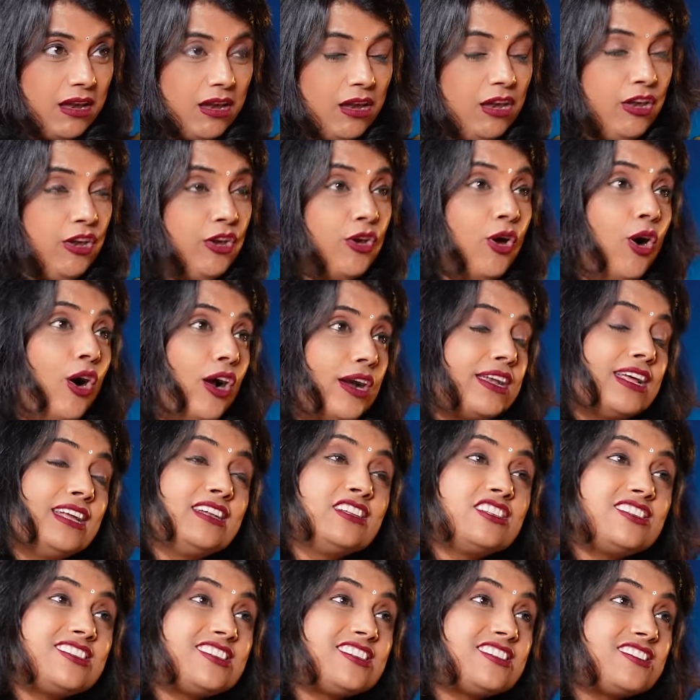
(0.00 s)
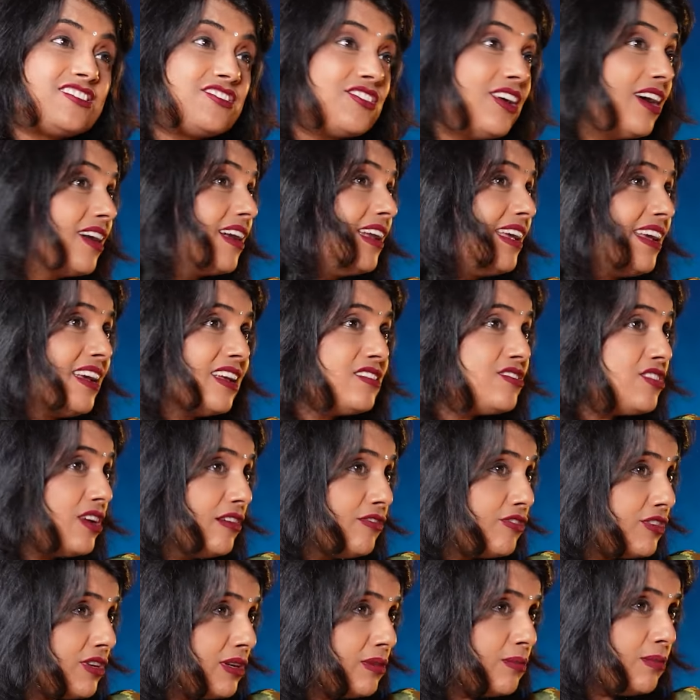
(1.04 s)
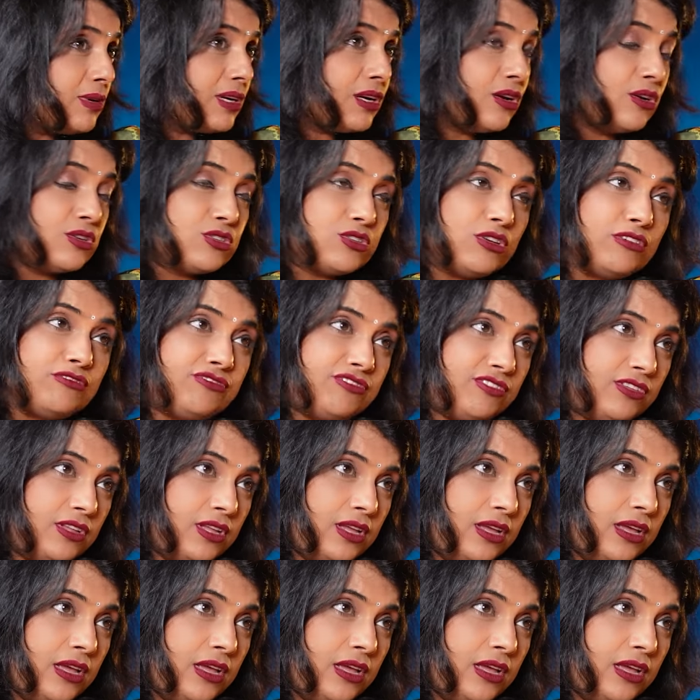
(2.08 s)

lot and struggling and suffering because of,